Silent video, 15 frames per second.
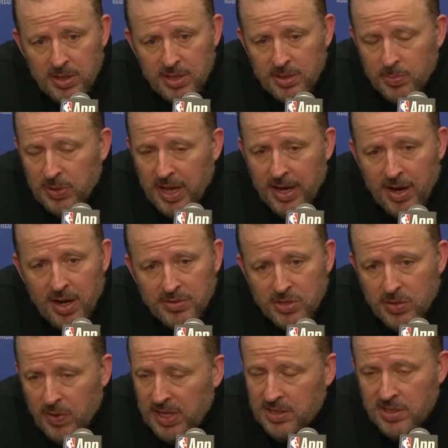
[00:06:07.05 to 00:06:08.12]
in the playoffs,
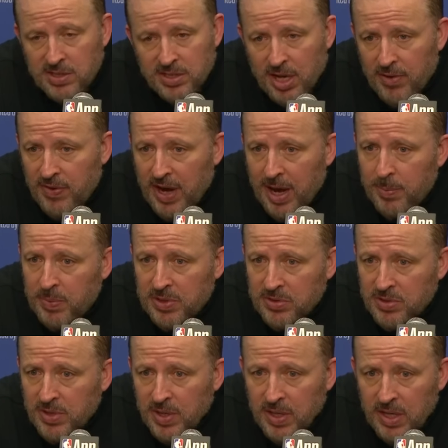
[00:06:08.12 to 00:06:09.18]
crazy stuff
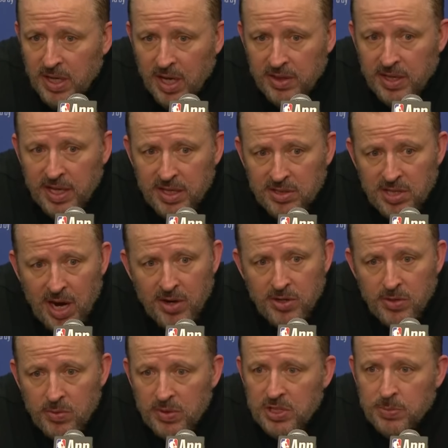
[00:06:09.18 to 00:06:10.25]
happens. And then it's how
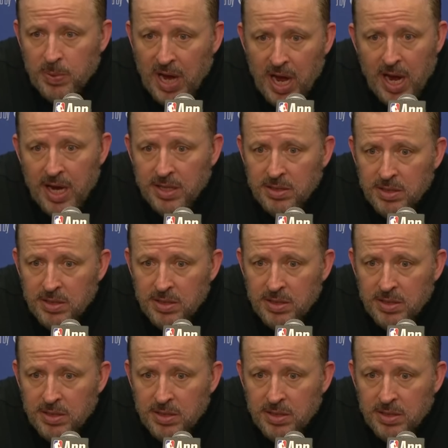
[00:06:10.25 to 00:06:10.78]
you respond.